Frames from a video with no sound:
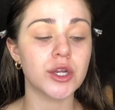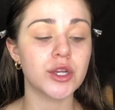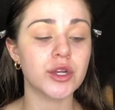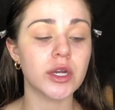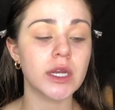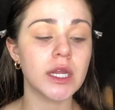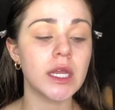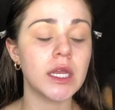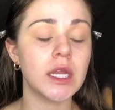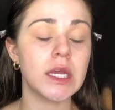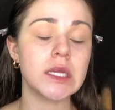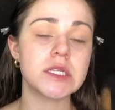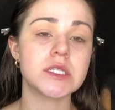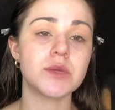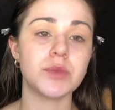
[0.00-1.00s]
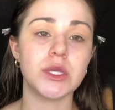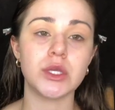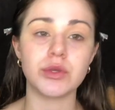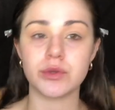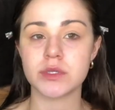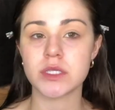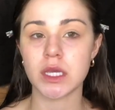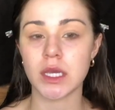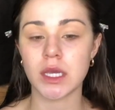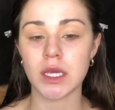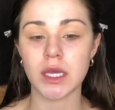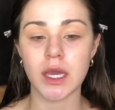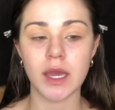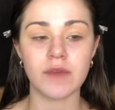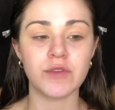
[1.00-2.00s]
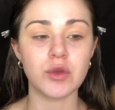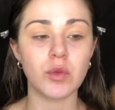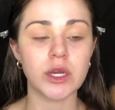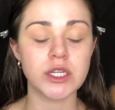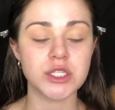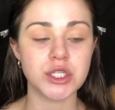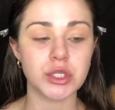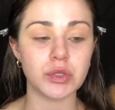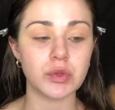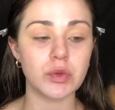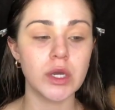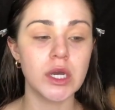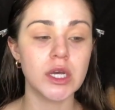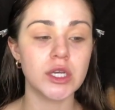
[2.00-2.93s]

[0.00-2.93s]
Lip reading: you're going to need to be using, if you want to do,